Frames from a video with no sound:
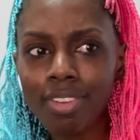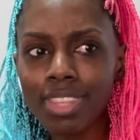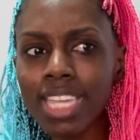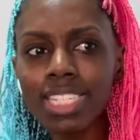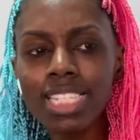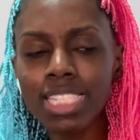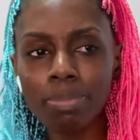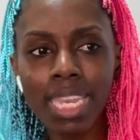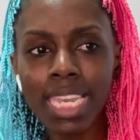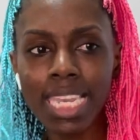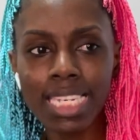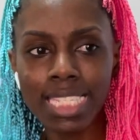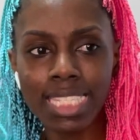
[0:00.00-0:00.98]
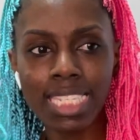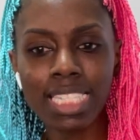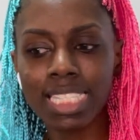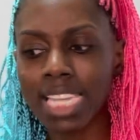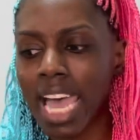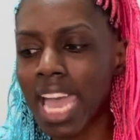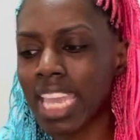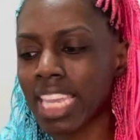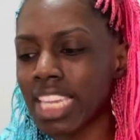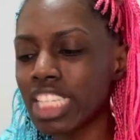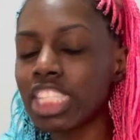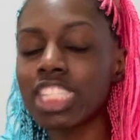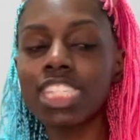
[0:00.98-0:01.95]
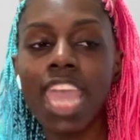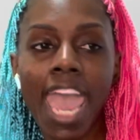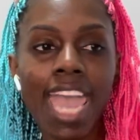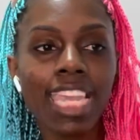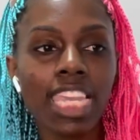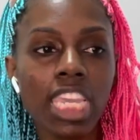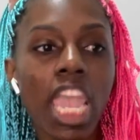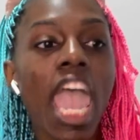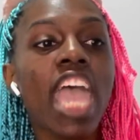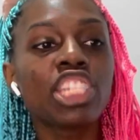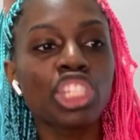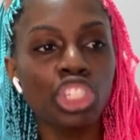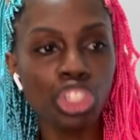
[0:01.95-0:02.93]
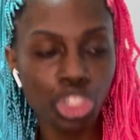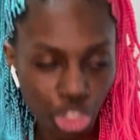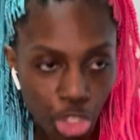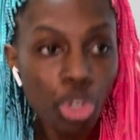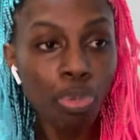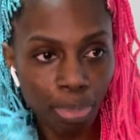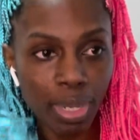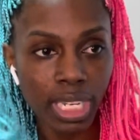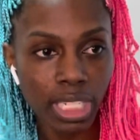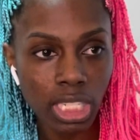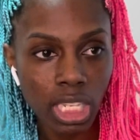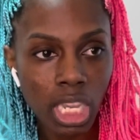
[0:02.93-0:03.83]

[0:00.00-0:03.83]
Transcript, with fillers: That doesn't make any sense. Like it's tacky and stupid